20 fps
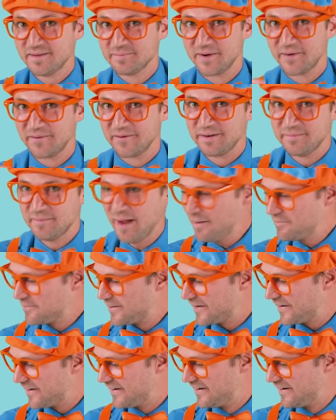But
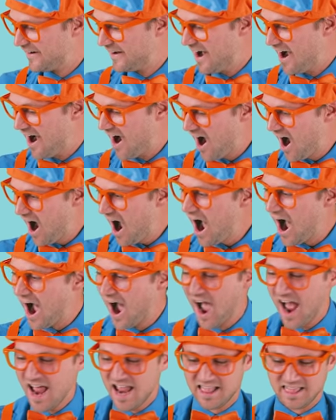remember,
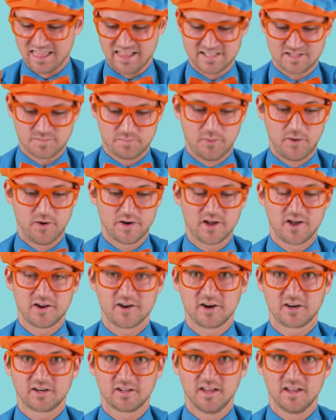let's put on our